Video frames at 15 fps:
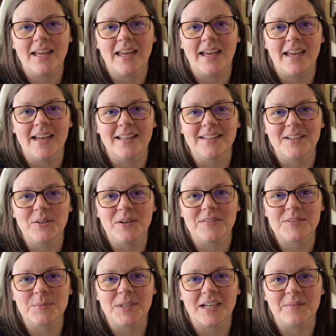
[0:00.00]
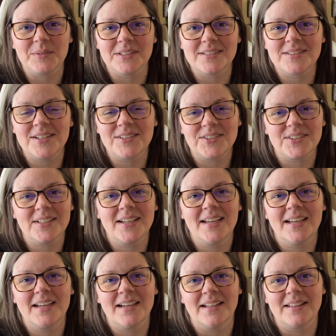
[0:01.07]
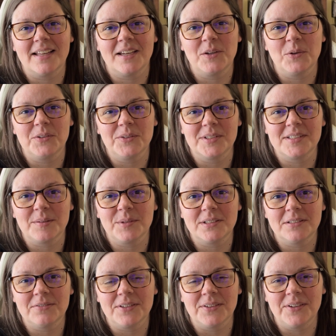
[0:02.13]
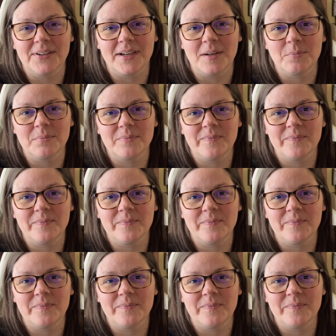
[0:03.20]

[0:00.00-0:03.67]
and that you have some time to stitch today and that you are doing something to fill your cup.